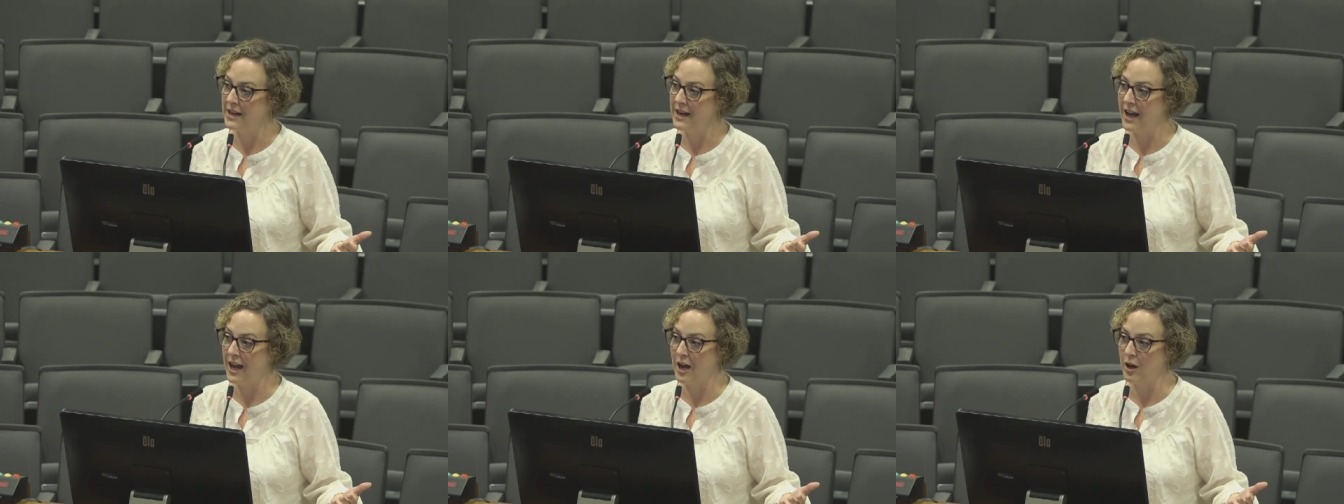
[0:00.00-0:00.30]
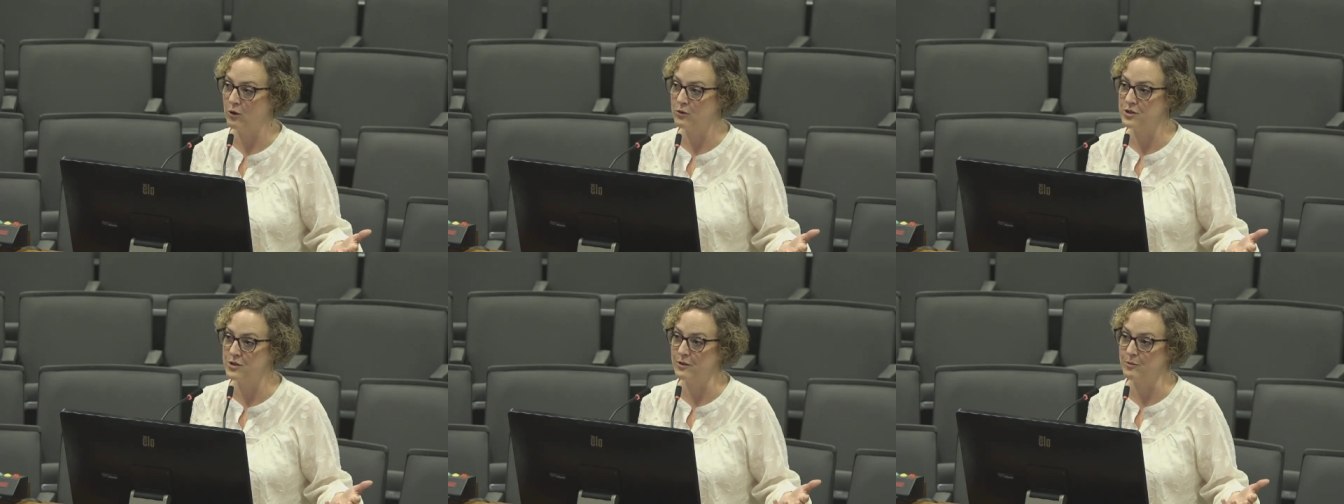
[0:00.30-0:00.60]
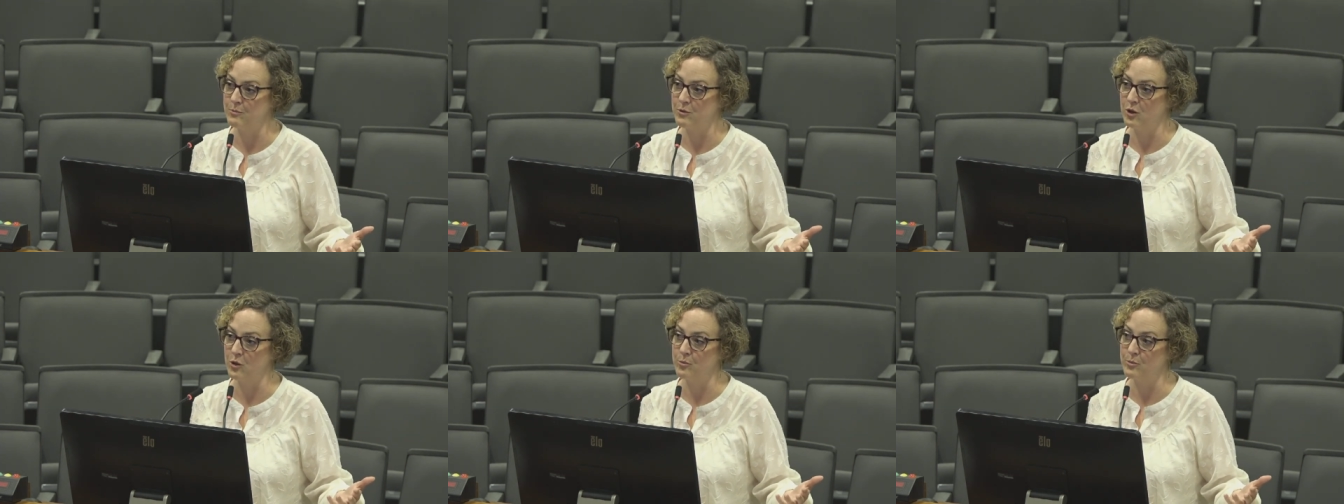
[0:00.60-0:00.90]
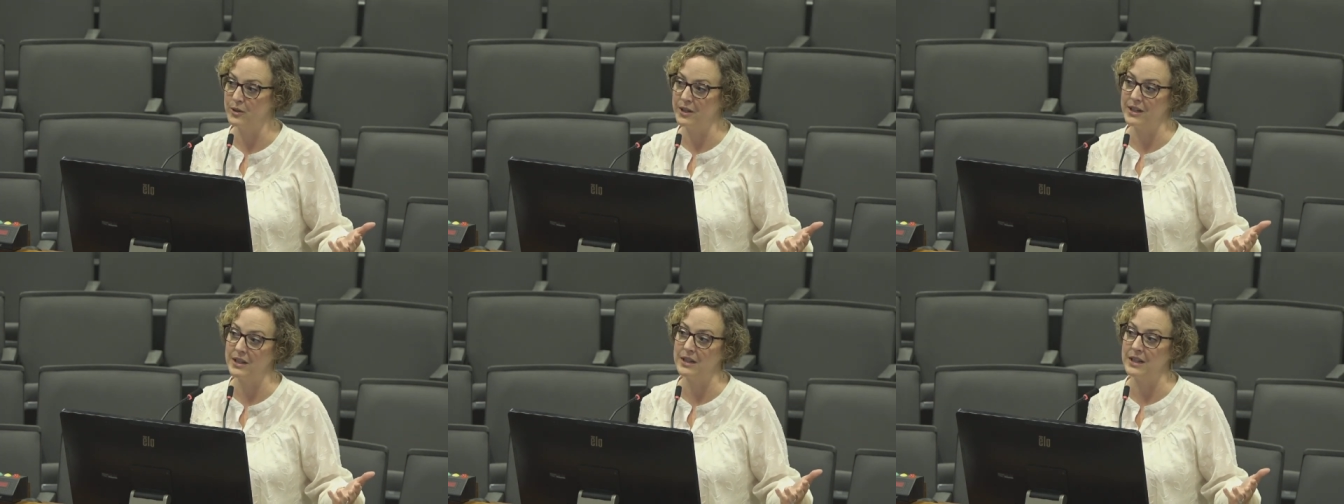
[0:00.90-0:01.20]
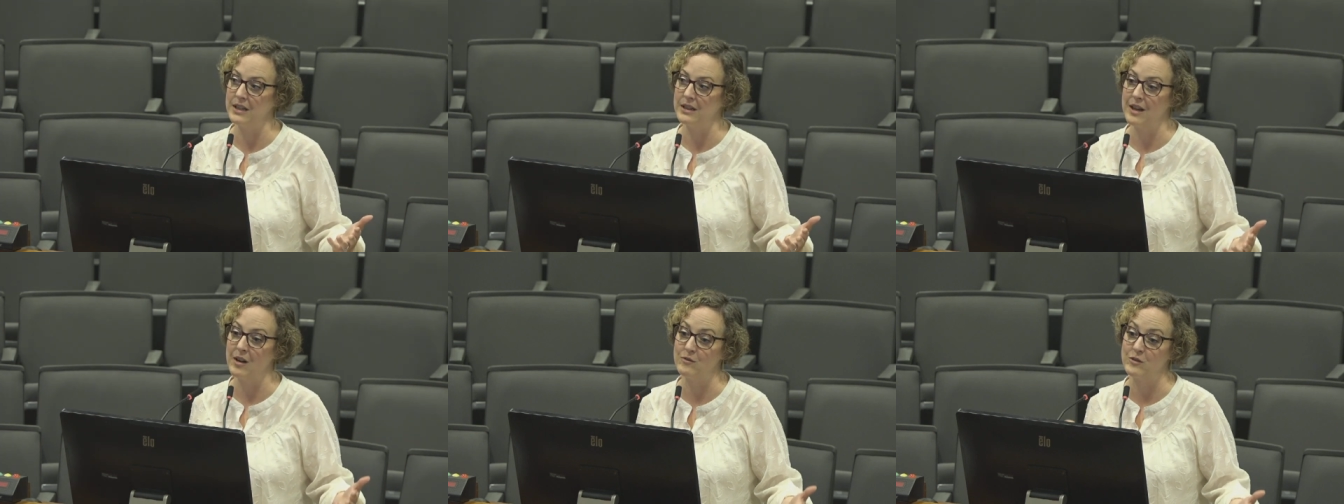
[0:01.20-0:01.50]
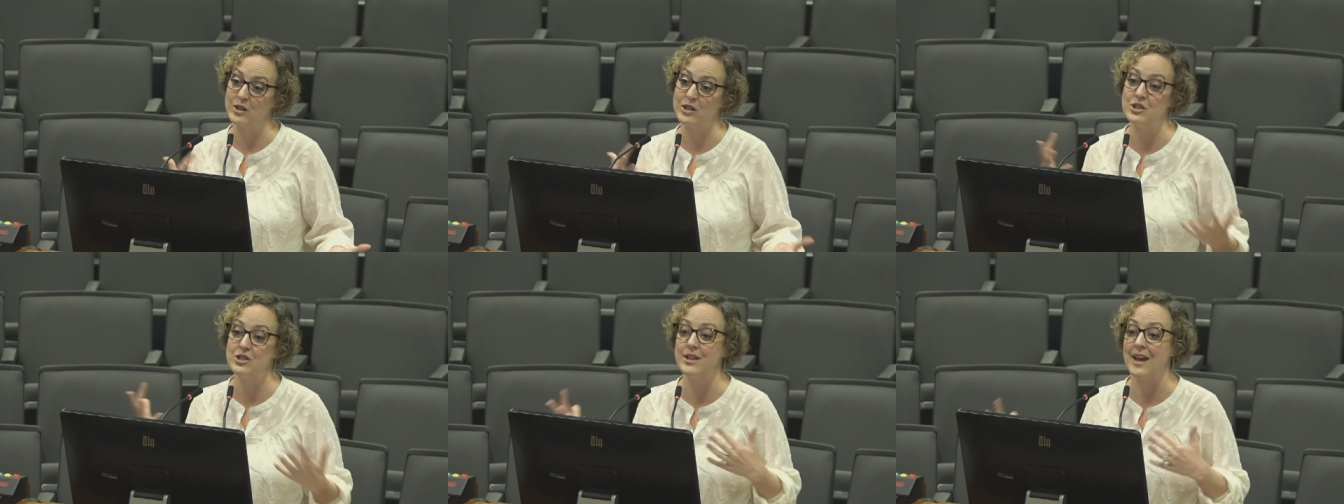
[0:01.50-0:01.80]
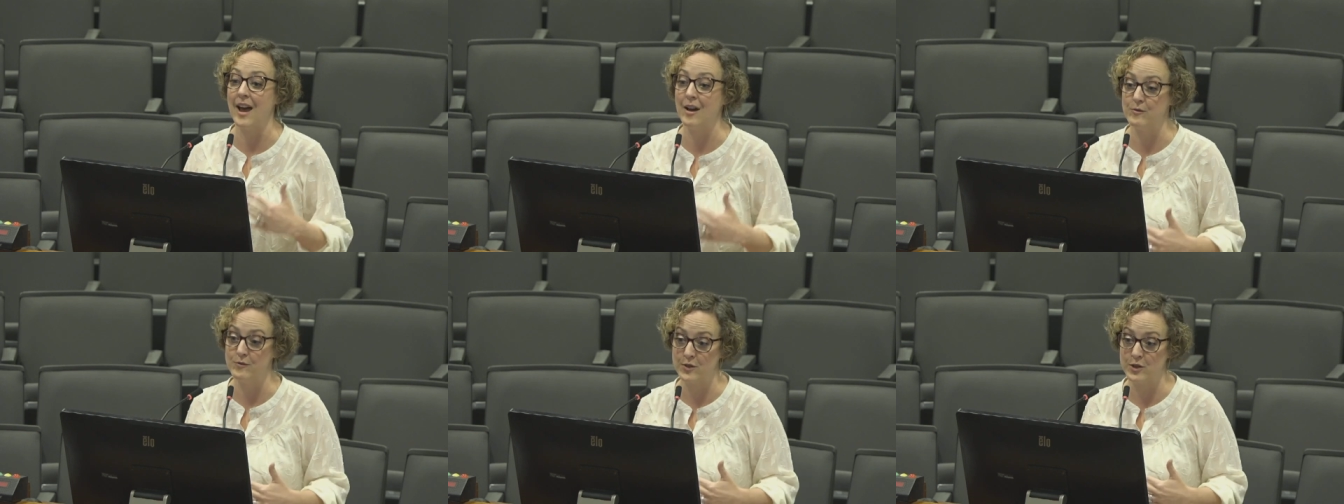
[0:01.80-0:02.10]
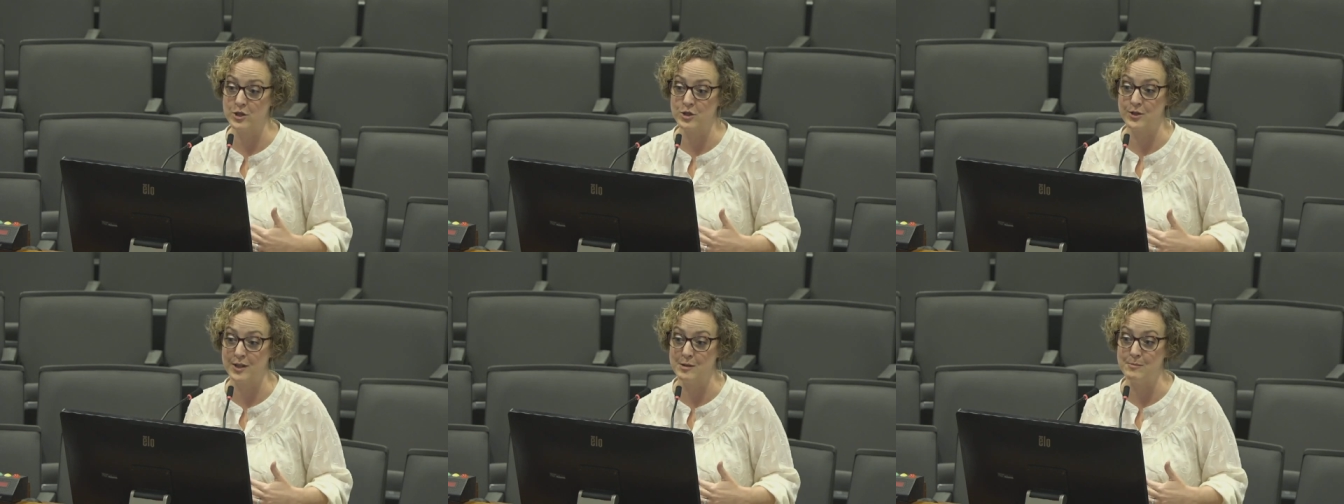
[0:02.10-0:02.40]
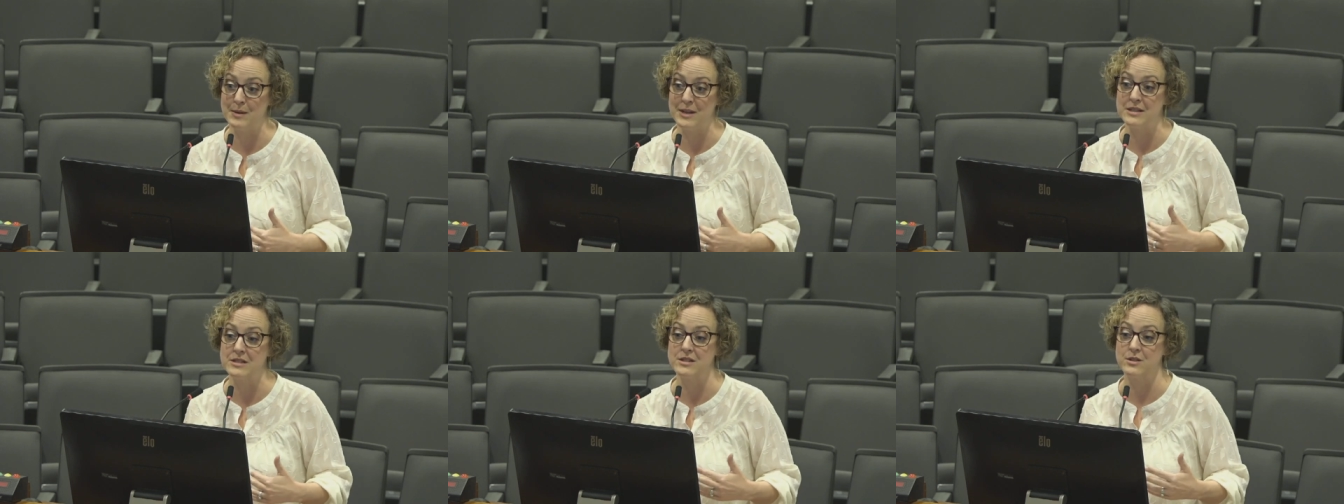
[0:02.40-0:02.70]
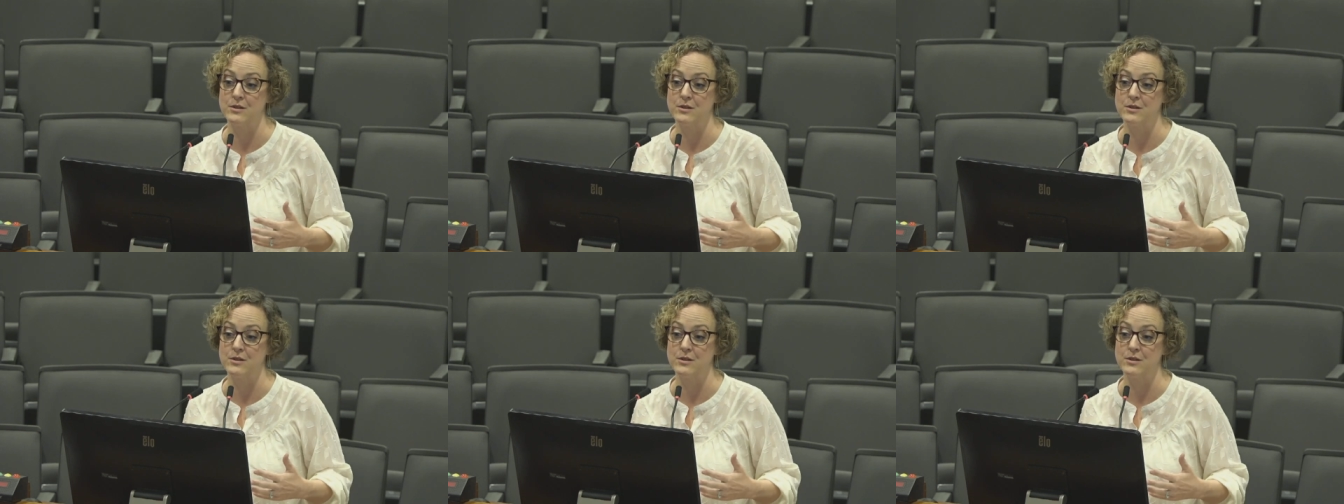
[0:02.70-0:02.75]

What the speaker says: and how to appropriately leverage that for treatment.